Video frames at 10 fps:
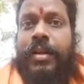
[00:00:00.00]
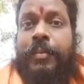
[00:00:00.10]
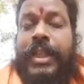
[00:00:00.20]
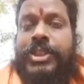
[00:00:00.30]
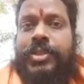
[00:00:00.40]

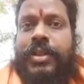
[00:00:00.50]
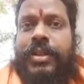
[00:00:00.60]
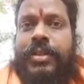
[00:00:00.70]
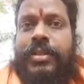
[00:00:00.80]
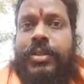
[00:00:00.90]
make
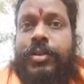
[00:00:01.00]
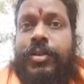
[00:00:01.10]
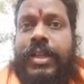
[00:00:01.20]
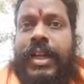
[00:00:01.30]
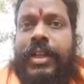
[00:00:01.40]
sure you
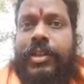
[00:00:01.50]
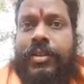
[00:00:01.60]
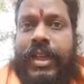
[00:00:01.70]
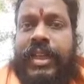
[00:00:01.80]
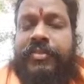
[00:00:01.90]
don't get
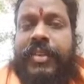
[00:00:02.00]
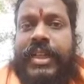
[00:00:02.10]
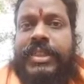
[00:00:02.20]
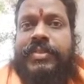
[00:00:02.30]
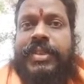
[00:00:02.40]
into any
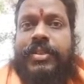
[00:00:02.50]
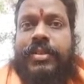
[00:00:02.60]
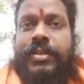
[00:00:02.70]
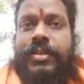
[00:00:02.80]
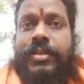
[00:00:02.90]
fights with
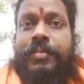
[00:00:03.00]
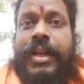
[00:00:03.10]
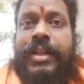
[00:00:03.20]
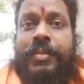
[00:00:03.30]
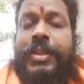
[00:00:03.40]
your
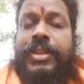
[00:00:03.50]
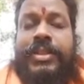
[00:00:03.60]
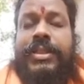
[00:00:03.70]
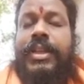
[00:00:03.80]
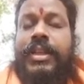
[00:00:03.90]
partner,
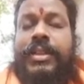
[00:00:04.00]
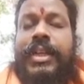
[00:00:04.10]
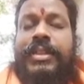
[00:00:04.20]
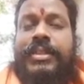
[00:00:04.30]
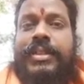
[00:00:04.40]
because
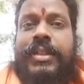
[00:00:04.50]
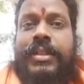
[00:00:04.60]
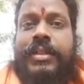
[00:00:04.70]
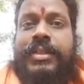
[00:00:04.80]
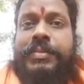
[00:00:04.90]
there is
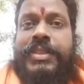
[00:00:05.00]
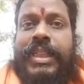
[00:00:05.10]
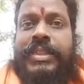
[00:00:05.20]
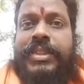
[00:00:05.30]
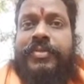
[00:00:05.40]
some
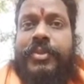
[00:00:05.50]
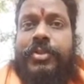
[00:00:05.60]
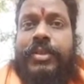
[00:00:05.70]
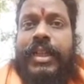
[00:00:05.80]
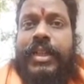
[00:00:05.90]
chance of
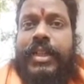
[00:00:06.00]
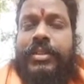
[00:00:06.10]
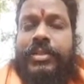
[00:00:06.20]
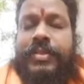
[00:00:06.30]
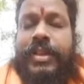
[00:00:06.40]
you getting
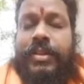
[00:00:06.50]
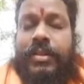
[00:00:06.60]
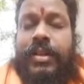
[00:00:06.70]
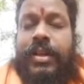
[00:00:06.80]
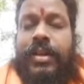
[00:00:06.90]
into
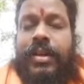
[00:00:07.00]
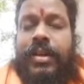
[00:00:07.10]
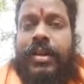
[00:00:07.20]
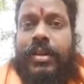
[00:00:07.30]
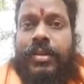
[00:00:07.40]

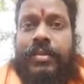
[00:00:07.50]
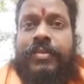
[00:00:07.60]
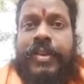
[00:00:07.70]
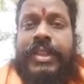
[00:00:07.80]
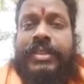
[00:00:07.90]

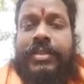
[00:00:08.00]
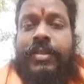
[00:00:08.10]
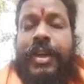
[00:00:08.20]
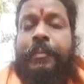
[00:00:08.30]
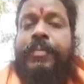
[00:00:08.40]
fights.
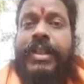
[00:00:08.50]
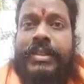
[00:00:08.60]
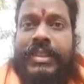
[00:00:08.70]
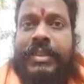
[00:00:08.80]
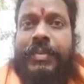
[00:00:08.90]
Okay,
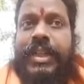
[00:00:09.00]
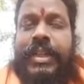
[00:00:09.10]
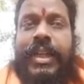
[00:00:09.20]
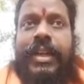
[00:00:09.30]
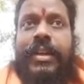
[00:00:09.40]

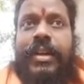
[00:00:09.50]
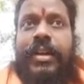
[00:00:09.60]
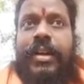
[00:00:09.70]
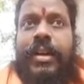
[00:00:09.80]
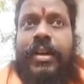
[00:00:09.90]
similarly,
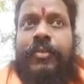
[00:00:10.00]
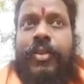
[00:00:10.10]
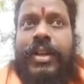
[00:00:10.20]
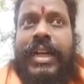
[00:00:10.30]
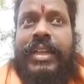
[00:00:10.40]

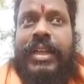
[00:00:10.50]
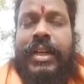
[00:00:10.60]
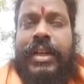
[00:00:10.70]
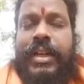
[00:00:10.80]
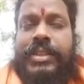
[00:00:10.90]
for
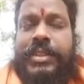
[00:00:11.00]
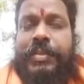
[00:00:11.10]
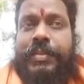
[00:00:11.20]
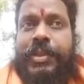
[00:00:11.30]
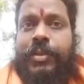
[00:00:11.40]
Kanya Rashi
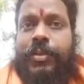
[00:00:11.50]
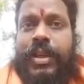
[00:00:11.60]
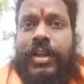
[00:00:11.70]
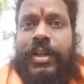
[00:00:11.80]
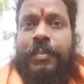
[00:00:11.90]
people who
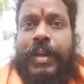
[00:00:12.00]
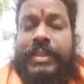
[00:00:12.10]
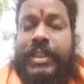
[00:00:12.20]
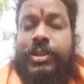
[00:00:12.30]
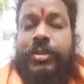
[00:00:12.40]
are
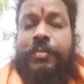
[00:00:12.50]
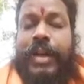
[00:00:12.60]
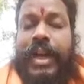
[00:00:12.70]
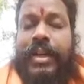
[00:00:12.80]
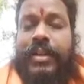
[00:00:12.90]
passing through
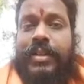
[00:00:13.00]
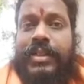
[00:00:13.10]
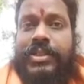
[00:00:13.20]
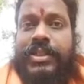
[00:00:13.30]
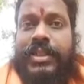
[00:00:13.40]
bad
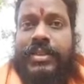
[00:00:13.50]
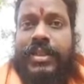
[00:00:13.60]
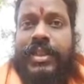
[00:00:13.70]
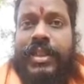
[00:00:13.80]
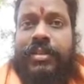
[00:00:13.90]
dashas
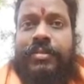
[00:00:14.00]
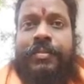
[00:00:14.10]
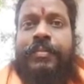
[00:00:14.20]
right now,